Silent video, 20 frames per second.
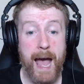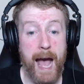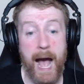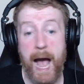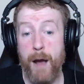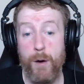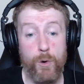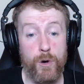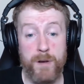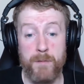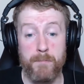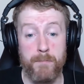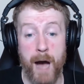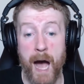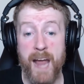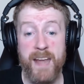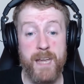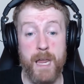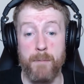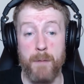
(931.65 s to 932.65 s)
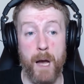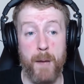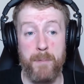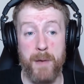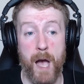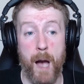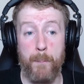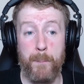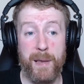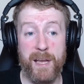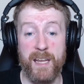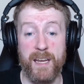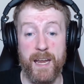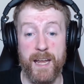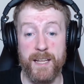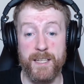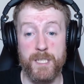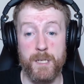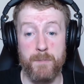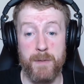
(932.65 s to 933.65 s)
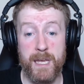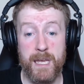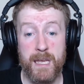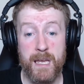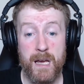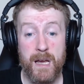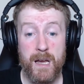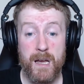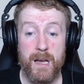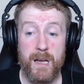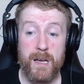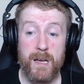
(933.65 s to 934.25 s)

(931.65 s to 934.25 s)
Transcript: I wouldn't mind MiBR picking it into me.